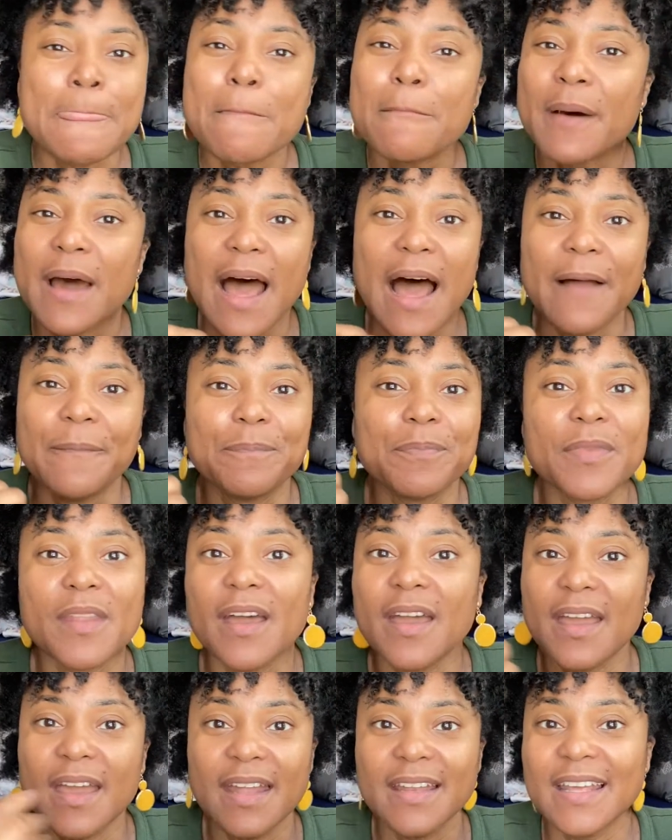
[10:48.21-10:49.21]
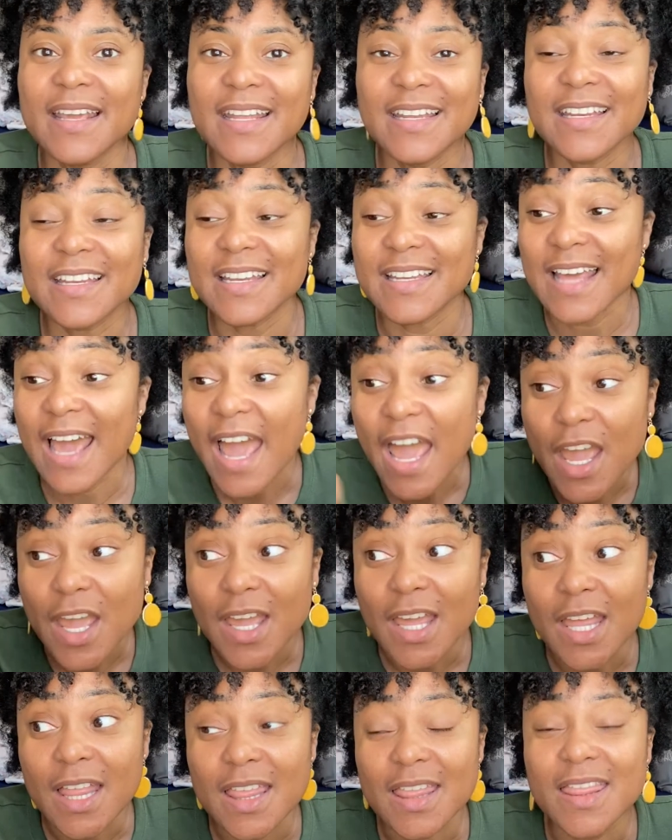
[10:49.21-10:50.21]
But at the end of the
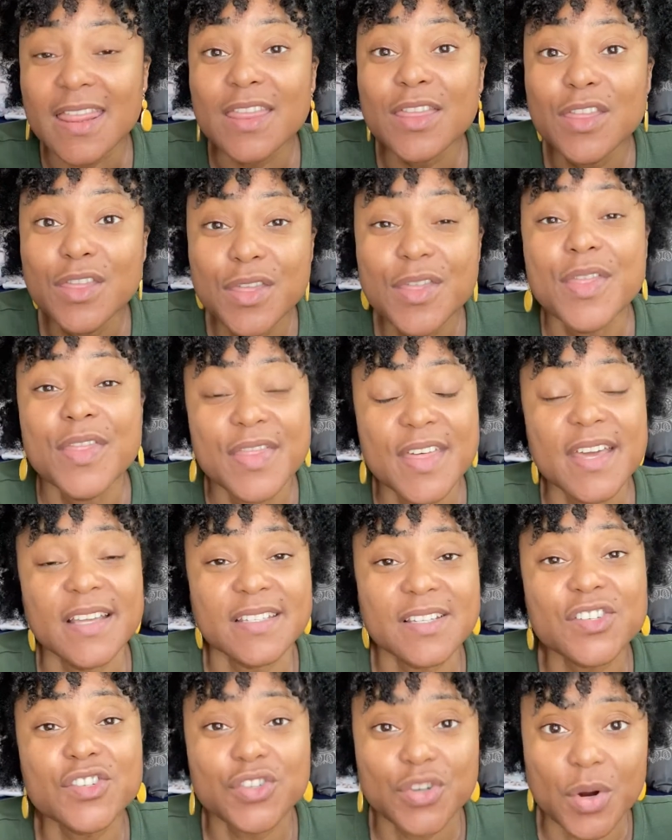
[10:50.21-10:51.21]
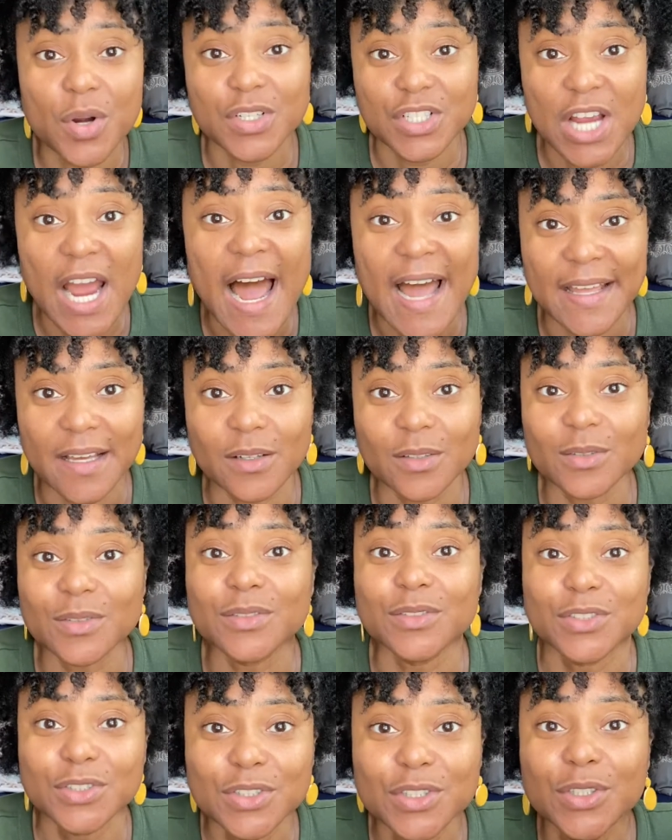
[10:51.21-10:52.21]
day, this is your child.
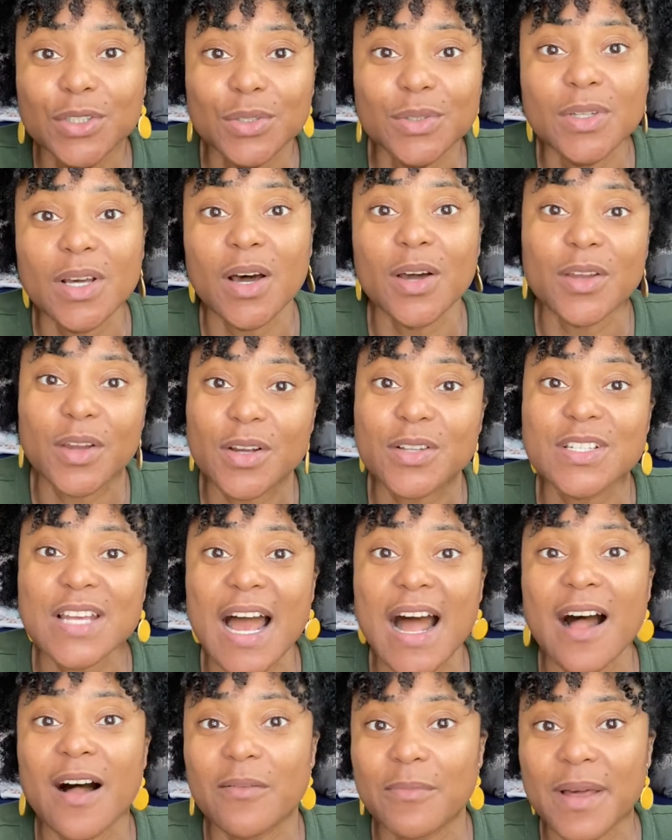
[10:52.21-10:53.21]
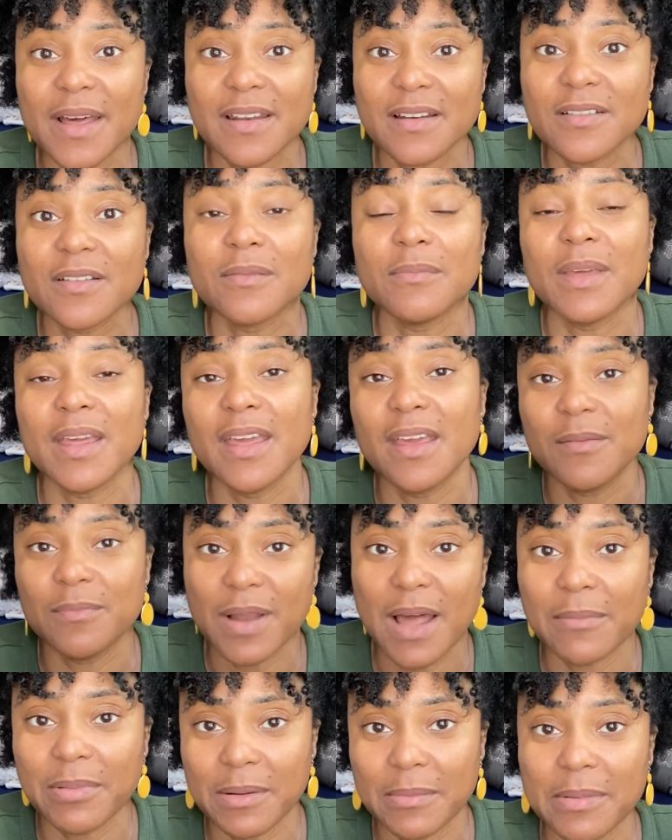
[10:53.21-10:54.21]
You know your child better than me,
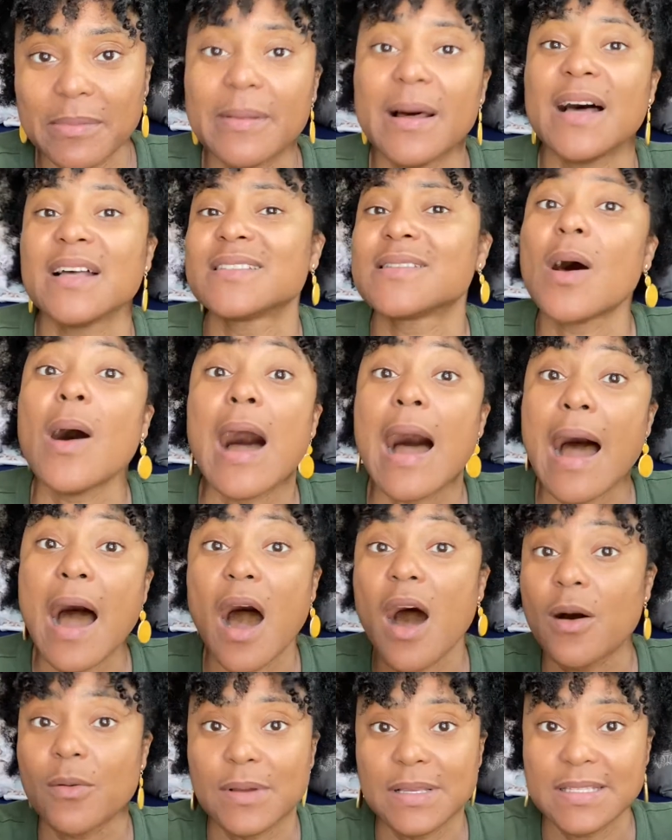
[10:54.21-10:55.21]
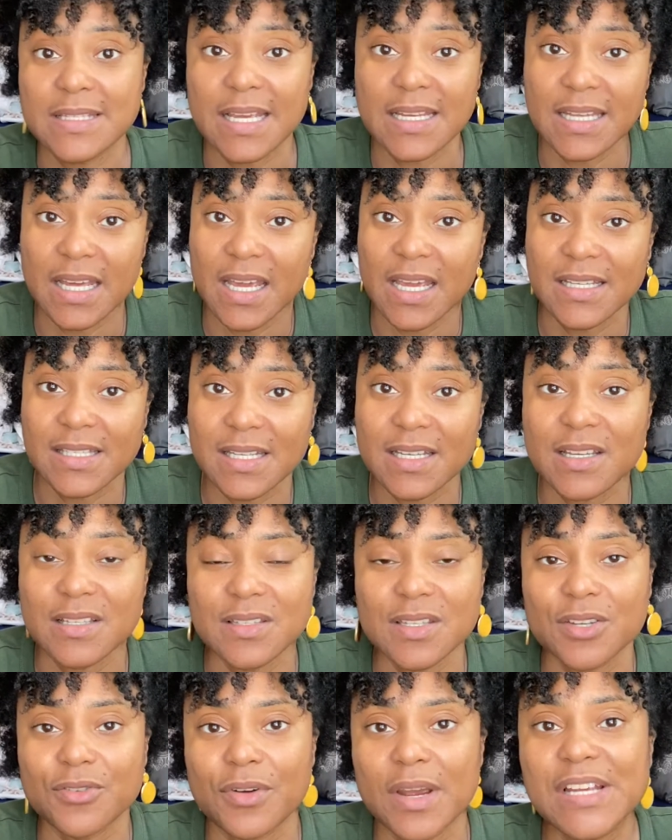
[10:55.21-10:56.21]
blah, blah, blah, blah. So I always take that into
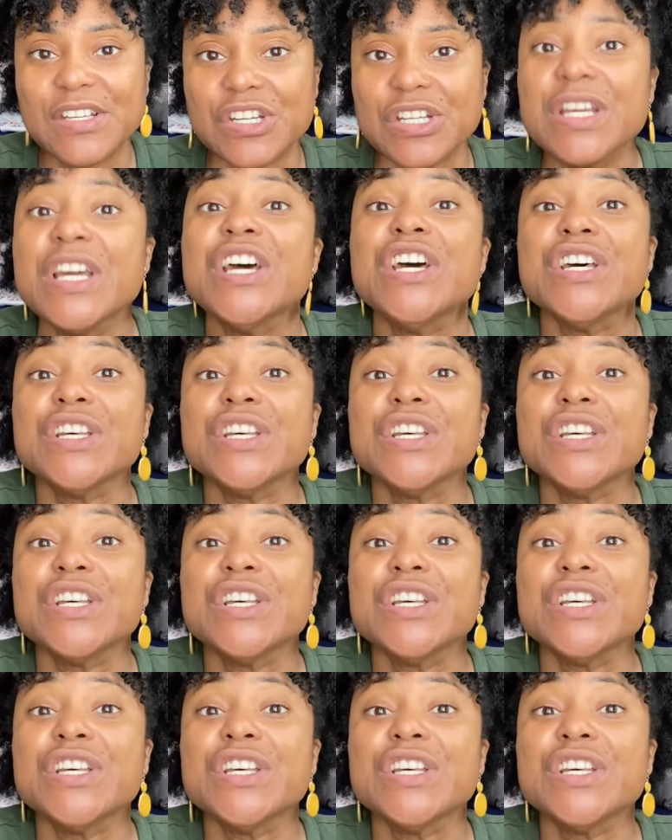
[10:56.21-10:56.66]
consideration.